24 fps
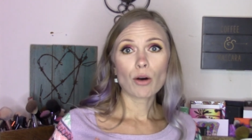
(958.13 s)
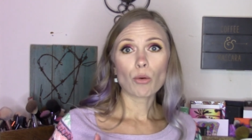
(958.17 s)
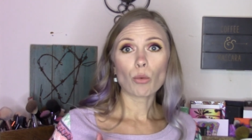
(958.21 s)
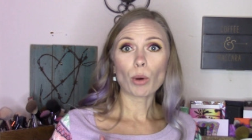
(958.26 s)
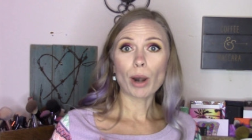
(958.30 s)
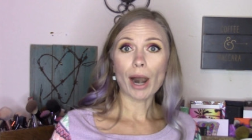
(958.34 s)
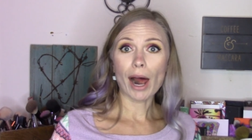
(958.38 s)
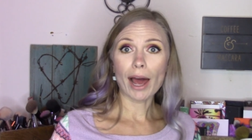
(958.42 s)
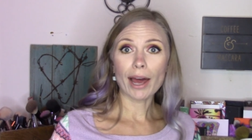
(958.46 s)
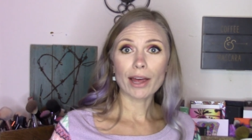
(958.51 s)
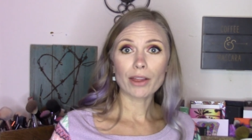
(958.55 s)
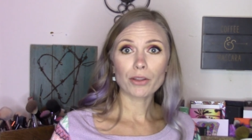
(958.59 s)

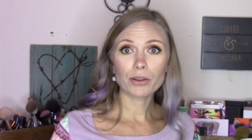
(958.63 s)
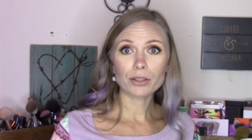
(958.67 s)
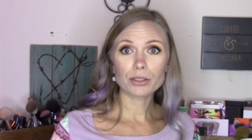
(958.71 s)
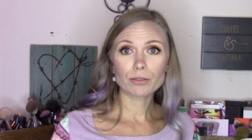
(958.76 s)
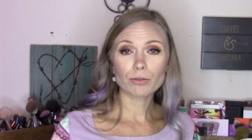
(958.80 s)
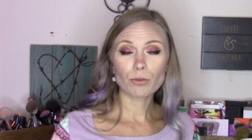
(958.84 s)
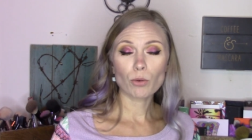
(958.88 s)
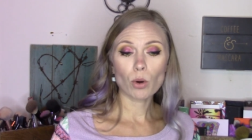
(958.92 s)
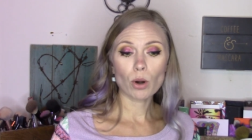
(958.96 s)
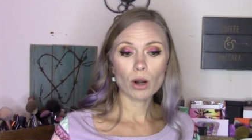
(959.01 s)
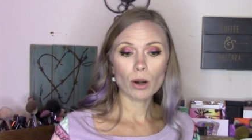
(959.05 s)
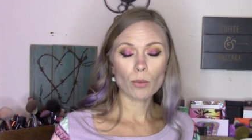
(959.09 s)
What I looked
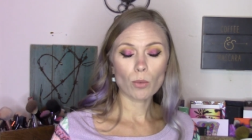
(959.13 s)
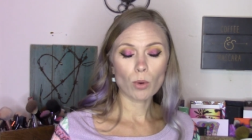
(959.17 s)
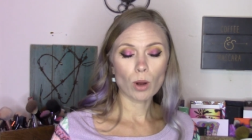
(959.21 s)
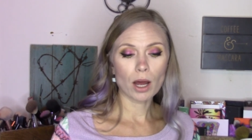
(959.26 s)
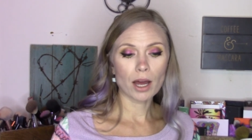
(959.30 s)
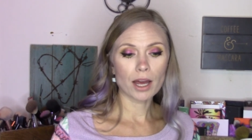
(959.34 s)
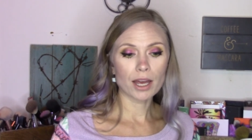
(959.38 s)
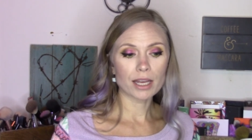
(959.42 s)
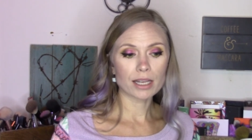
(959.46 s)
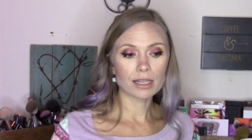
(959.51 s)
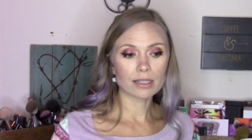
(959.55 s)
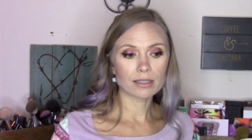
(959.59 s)
for
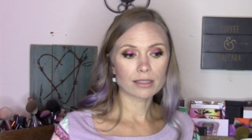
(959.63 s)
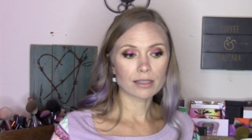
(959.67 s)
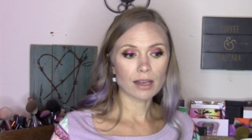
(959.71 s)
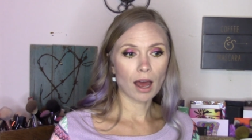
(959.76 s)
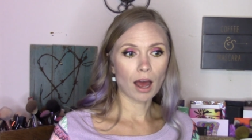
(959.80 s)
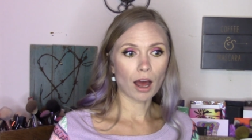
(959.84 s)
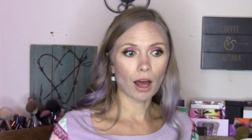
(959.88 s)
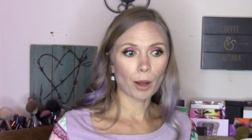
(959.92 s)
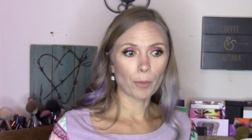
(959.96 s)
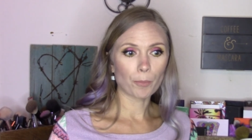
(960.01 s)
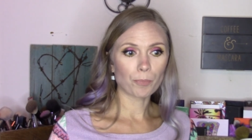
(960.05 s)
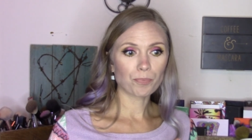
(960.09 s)
was
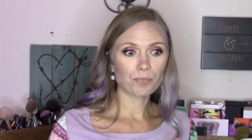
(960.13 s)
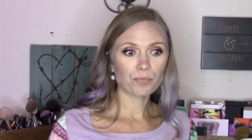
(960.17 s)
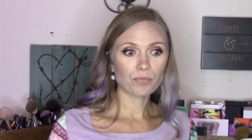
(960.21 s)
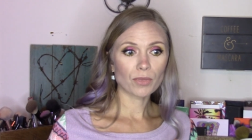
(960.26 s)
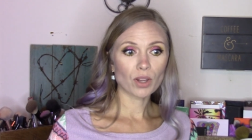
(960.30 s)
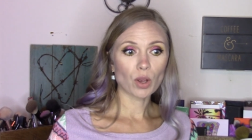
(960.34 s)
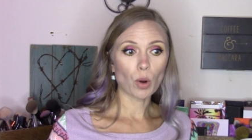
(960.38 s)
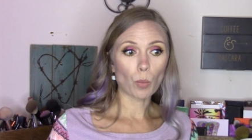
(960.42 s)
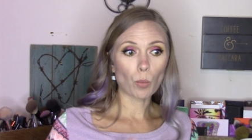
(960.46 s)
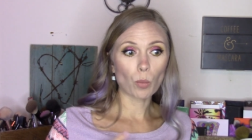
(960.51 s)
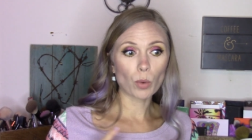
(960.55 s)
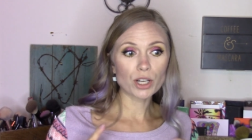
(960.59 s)

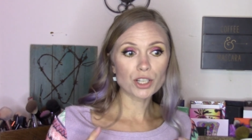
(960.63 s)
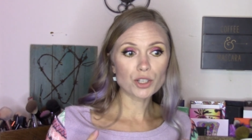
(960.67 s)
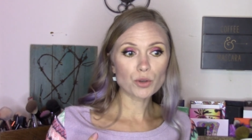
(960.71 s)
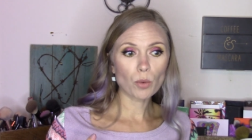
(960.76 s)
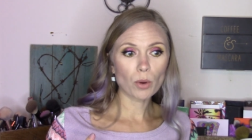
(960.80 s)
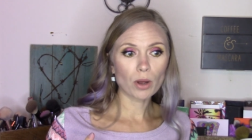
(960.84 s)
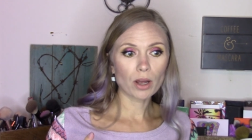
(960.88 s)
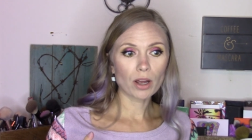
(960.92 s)
which